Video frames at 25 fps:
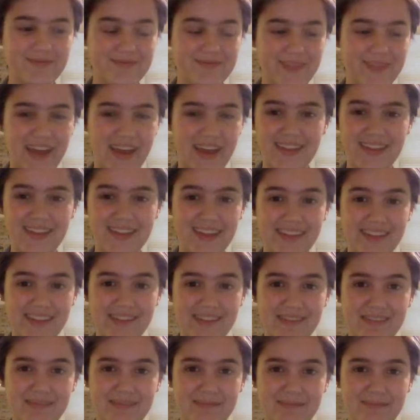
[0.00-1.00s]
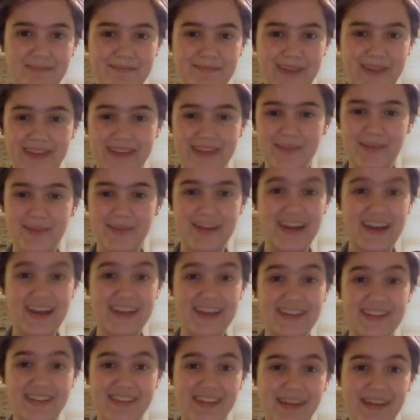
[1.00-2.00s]
I think that's what I got
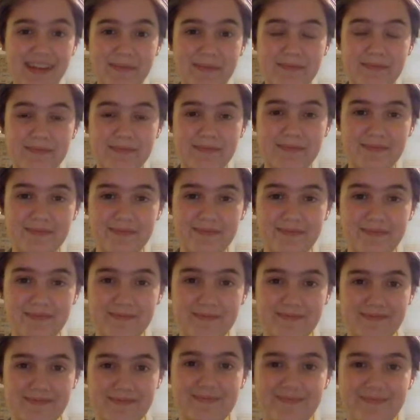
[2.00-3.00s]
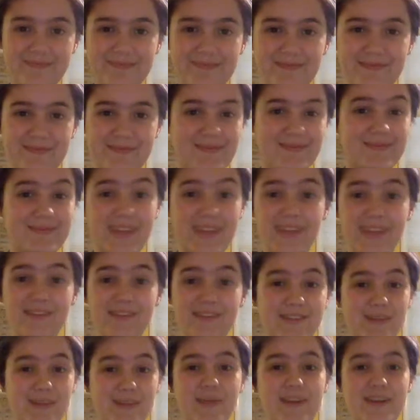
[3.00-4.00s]
to say. Thank you
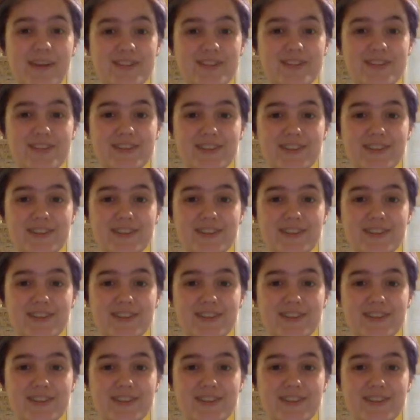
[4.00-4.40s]
so much.